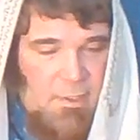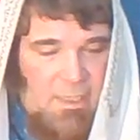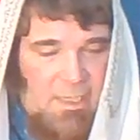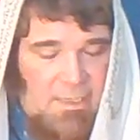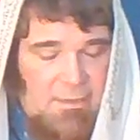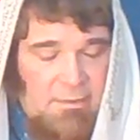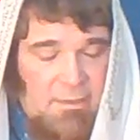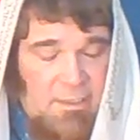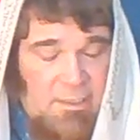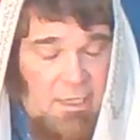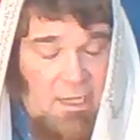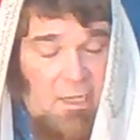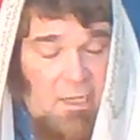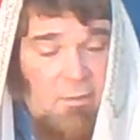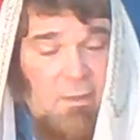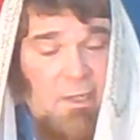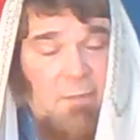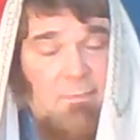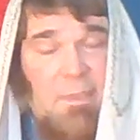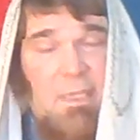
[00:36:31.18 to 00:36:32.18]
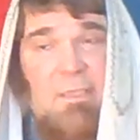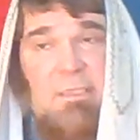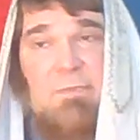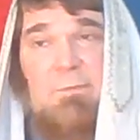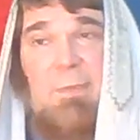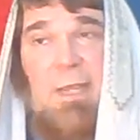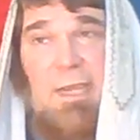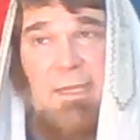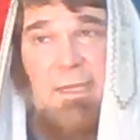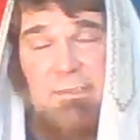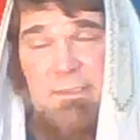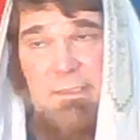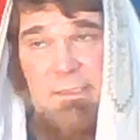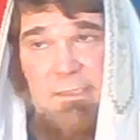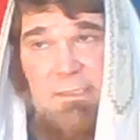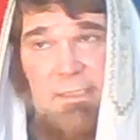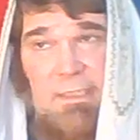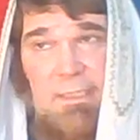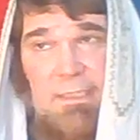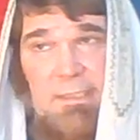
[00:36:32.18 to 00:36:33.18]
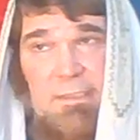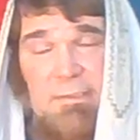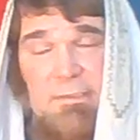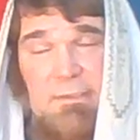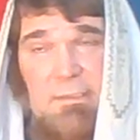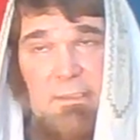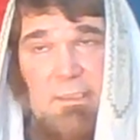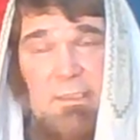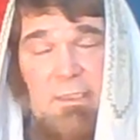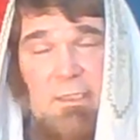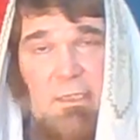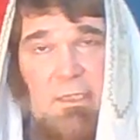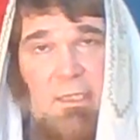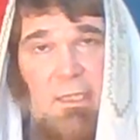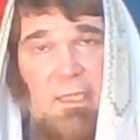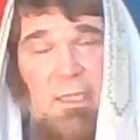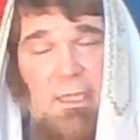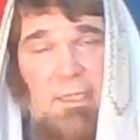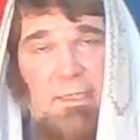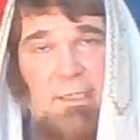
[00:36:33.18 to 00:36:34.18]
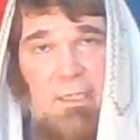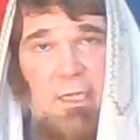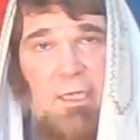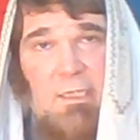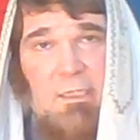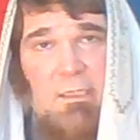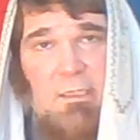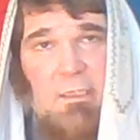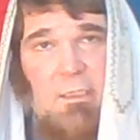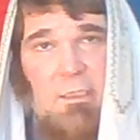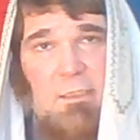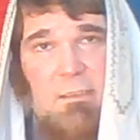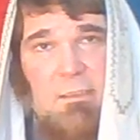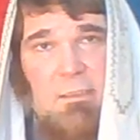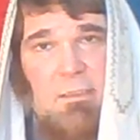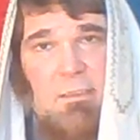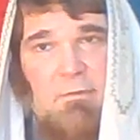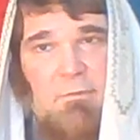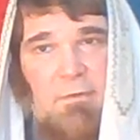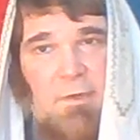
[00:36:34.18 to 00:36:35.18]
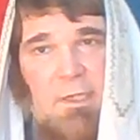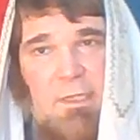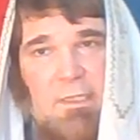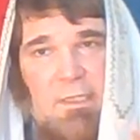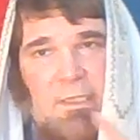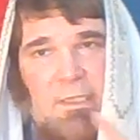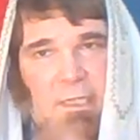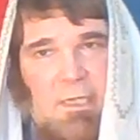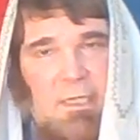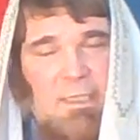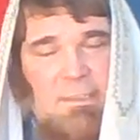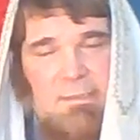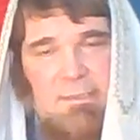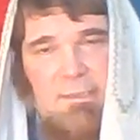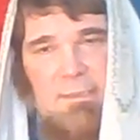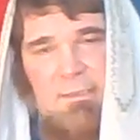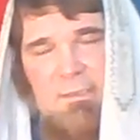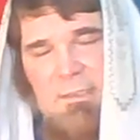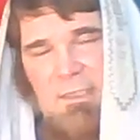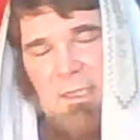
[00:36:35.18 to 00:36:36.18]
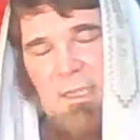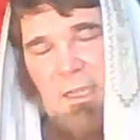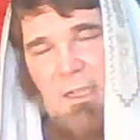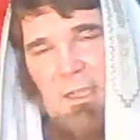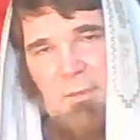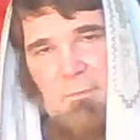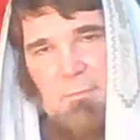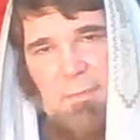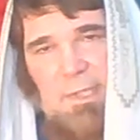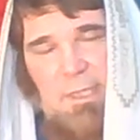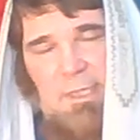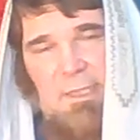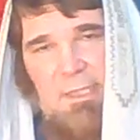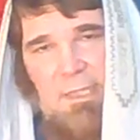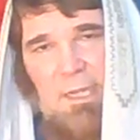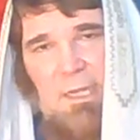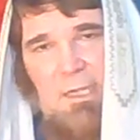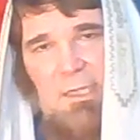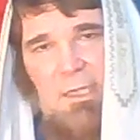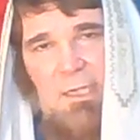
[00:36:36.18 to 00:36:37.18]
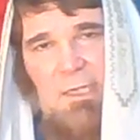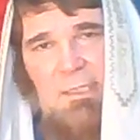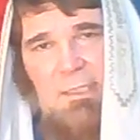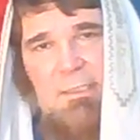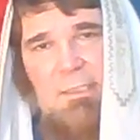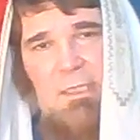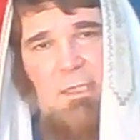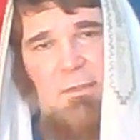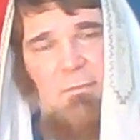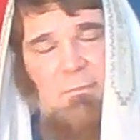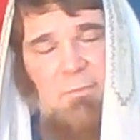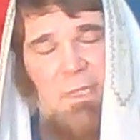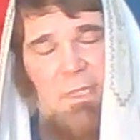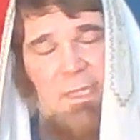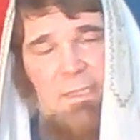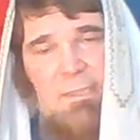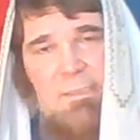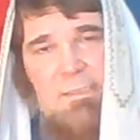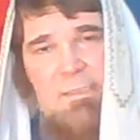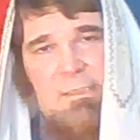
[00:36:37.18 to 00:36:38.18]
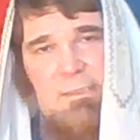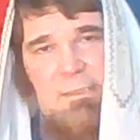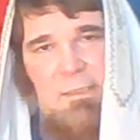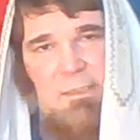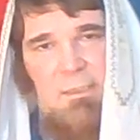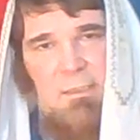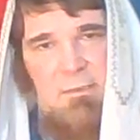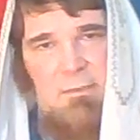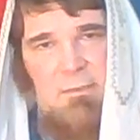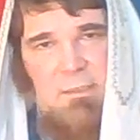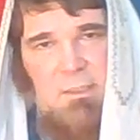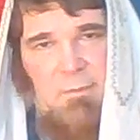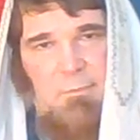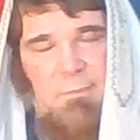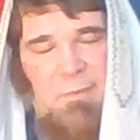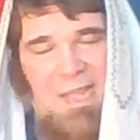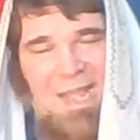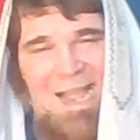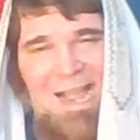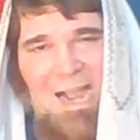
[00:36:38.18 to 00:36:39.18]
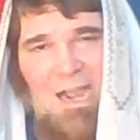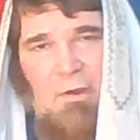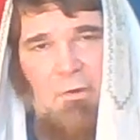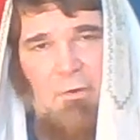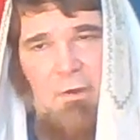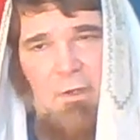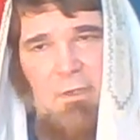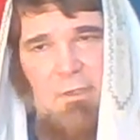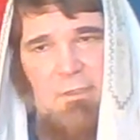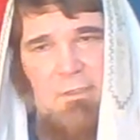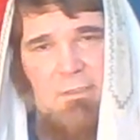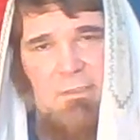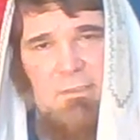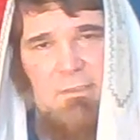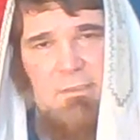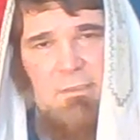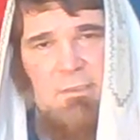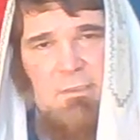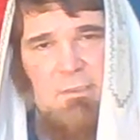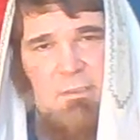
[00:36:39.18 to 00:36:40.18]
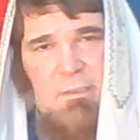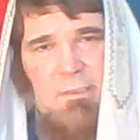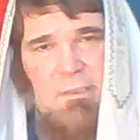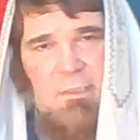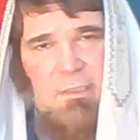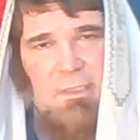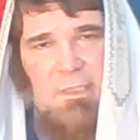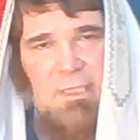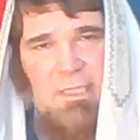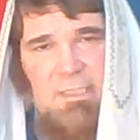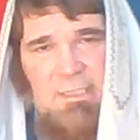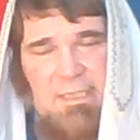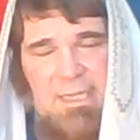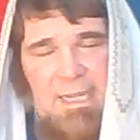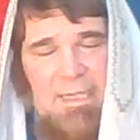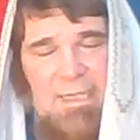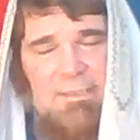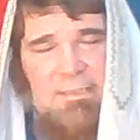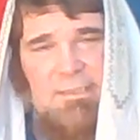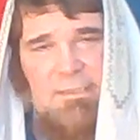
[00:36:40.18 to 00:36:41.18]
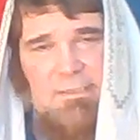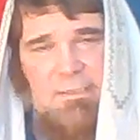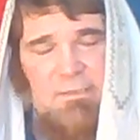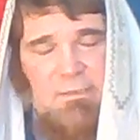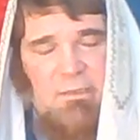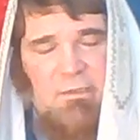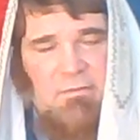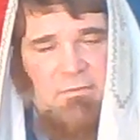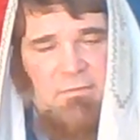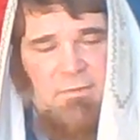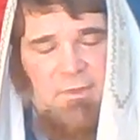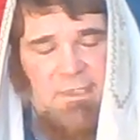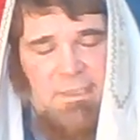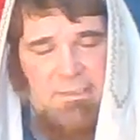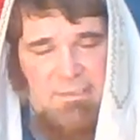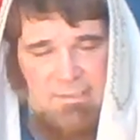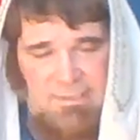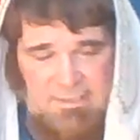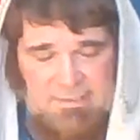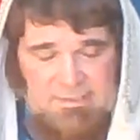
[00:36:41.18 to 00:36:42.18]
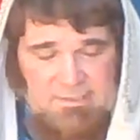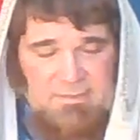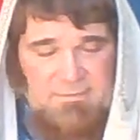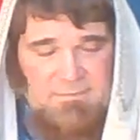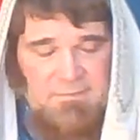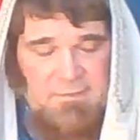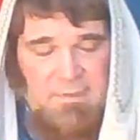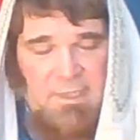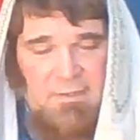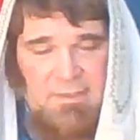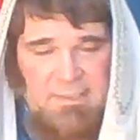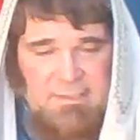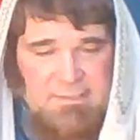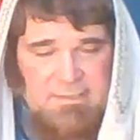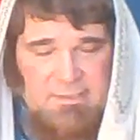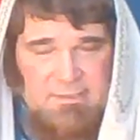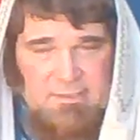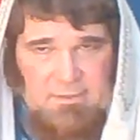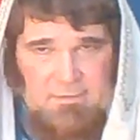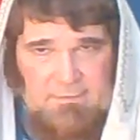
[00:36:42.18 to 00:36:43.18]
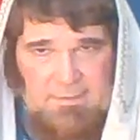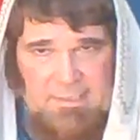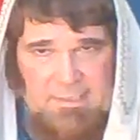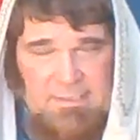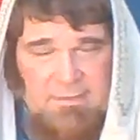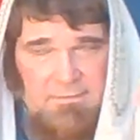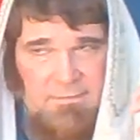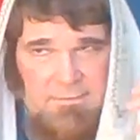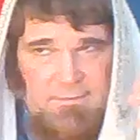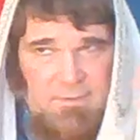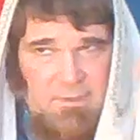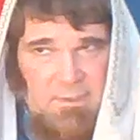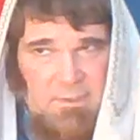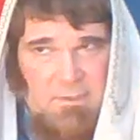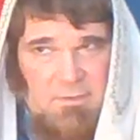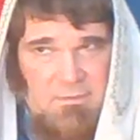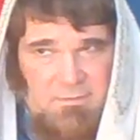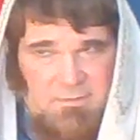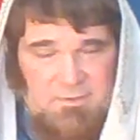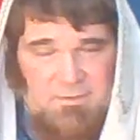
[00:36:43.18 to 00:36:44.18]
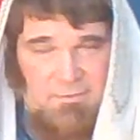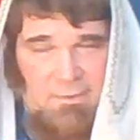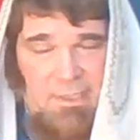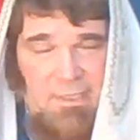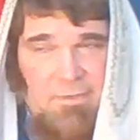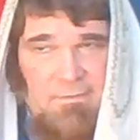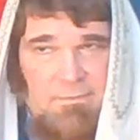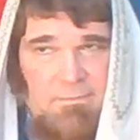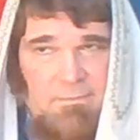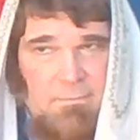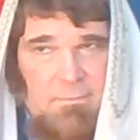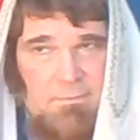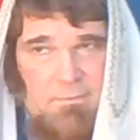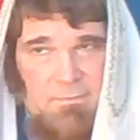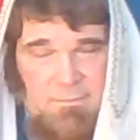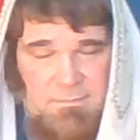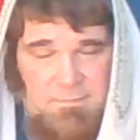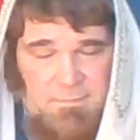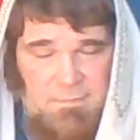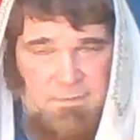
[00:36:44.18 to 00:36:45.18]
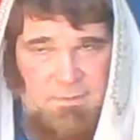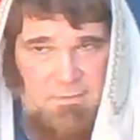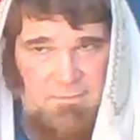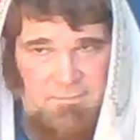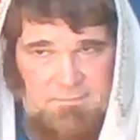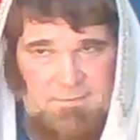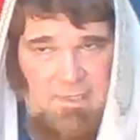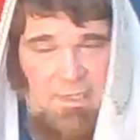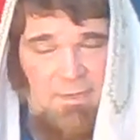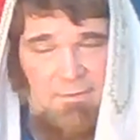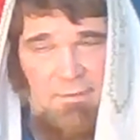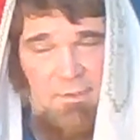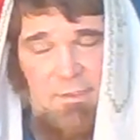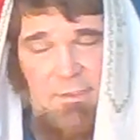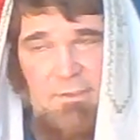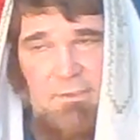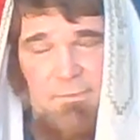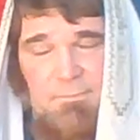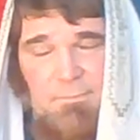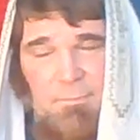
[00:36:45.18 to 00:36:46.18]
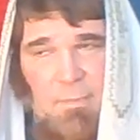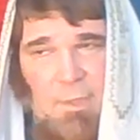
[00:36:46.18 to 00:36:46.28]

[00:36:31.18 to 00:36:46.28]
And Yahweh means majesty, and Yahavat. Yah means the power connected to all things. That's the Father. He's the creative, creative Father.